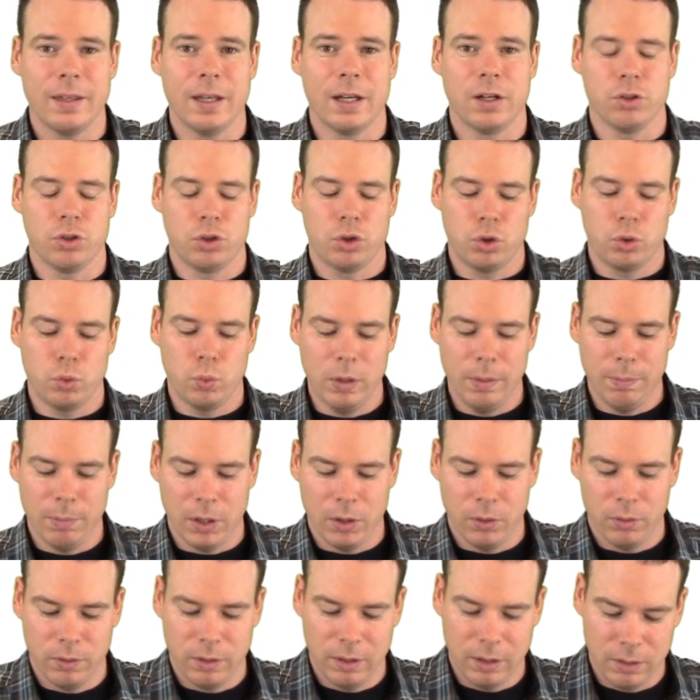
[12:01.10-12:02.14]
That'll sweep
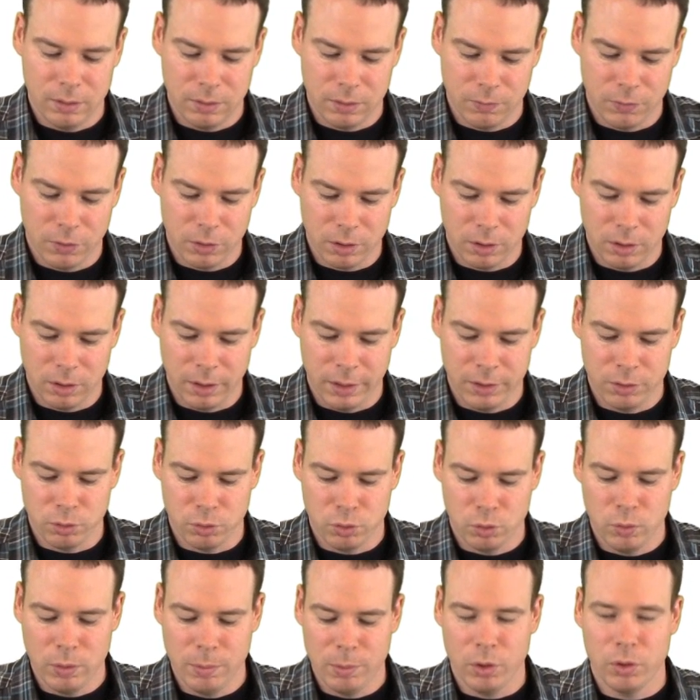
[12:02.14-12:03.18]
out, these vertical lines will
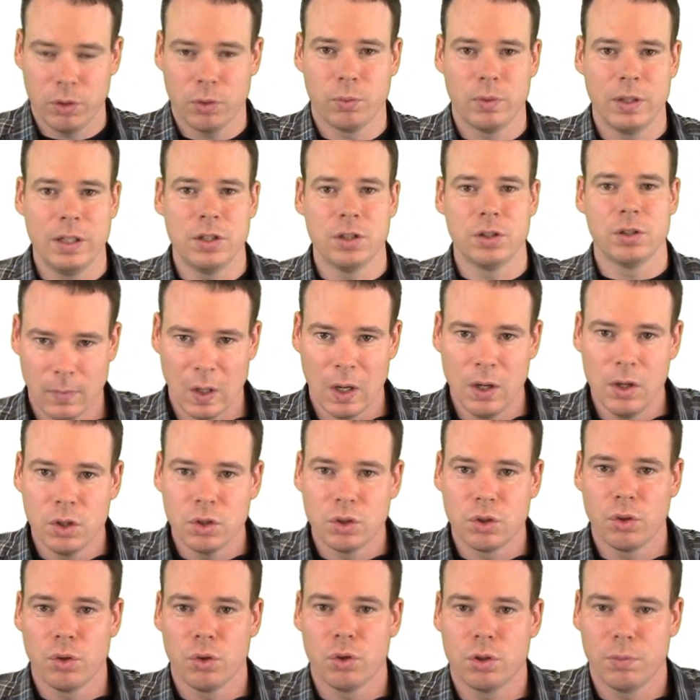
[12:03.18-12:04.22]
sweep out the region.
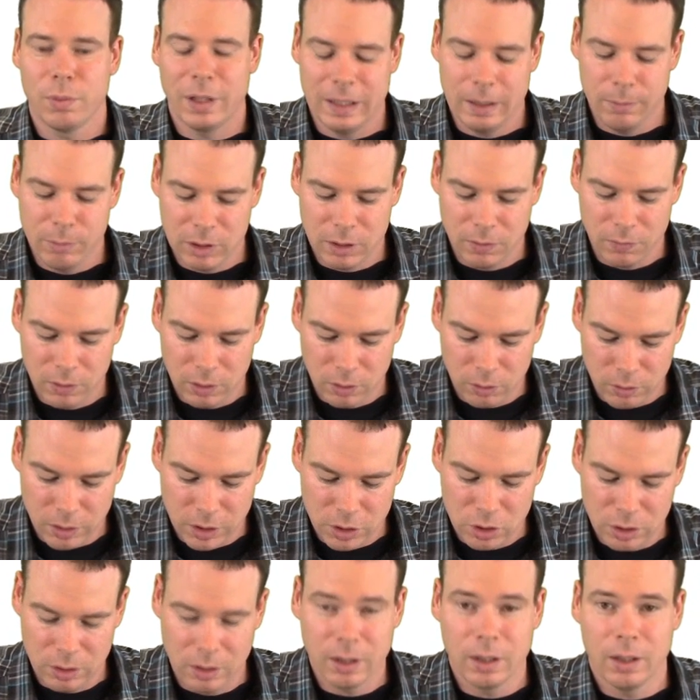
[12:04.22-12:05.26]
So those are my limits of
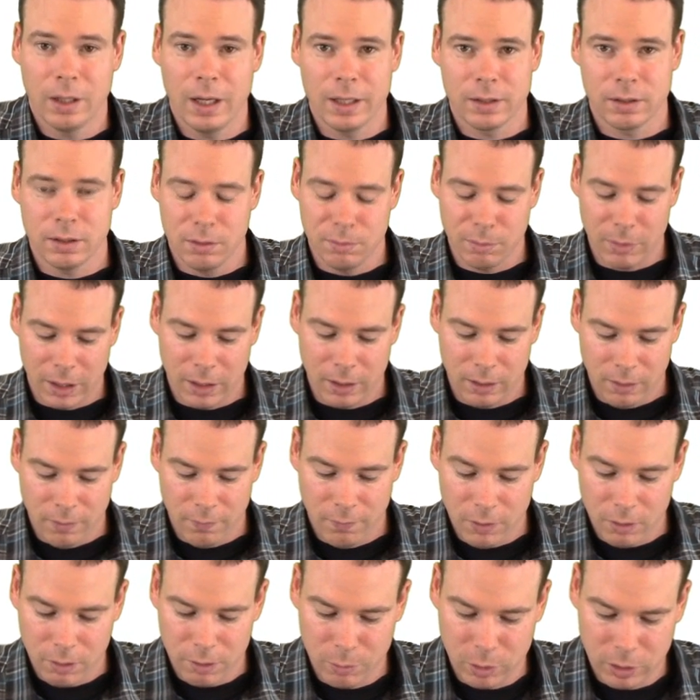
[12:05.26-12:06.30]
integration, and x is my
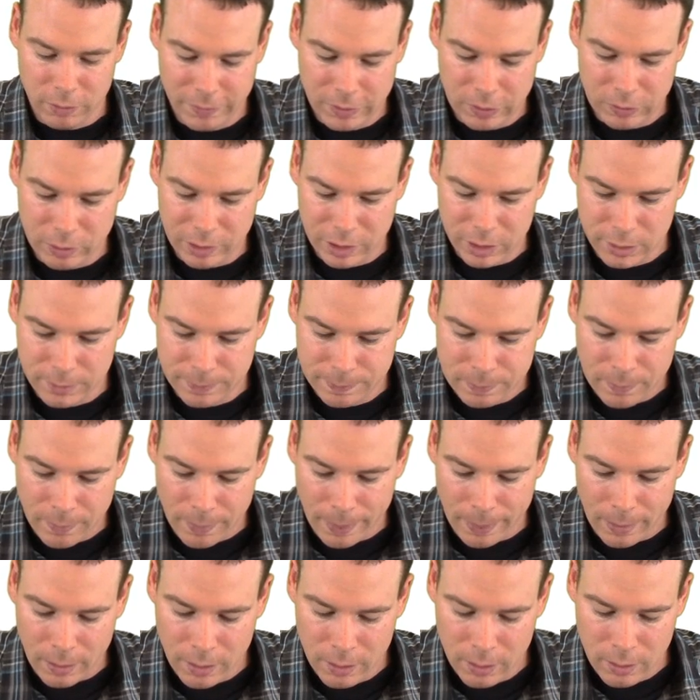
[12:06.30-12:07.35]
variable of integration.
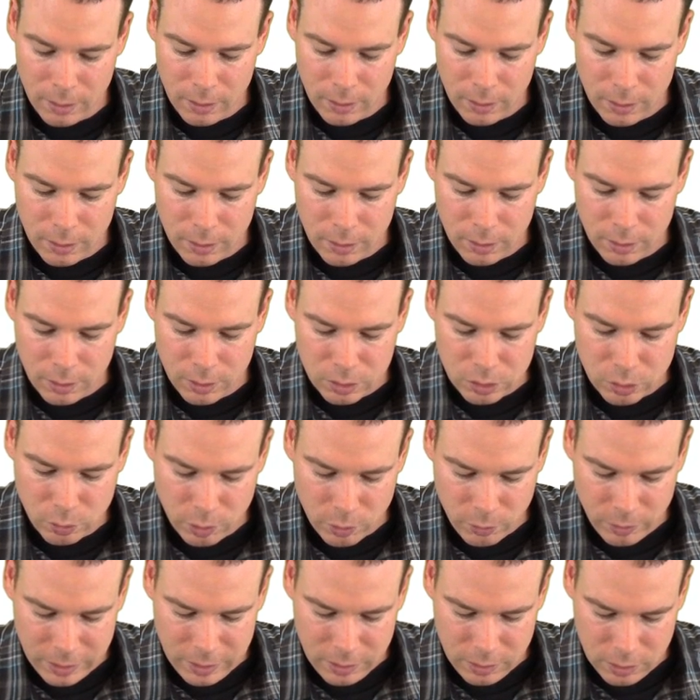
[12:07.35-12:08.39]
So what
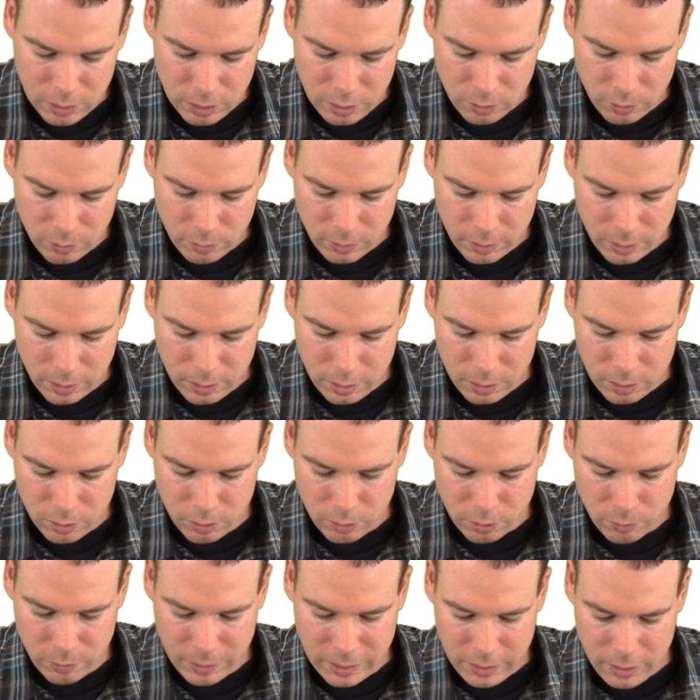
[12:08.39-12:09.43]
do I need to know? I need to know
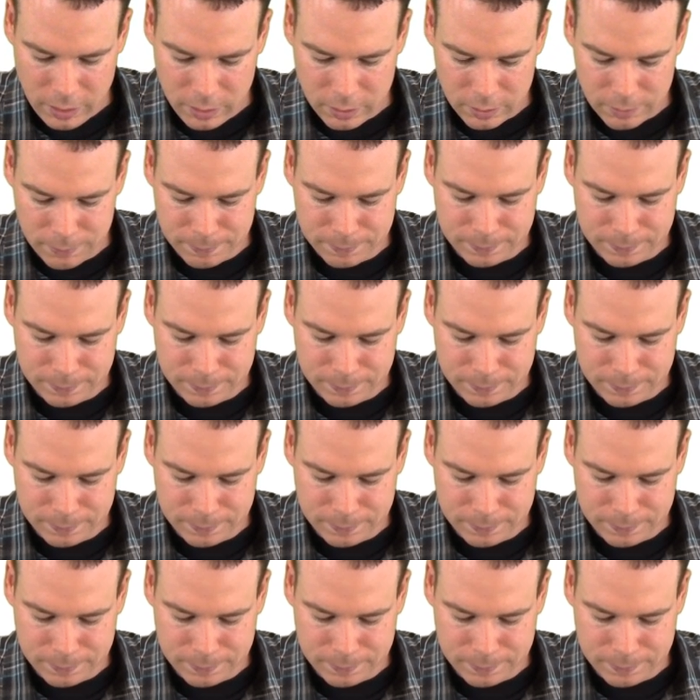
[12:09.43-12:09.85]
the radius.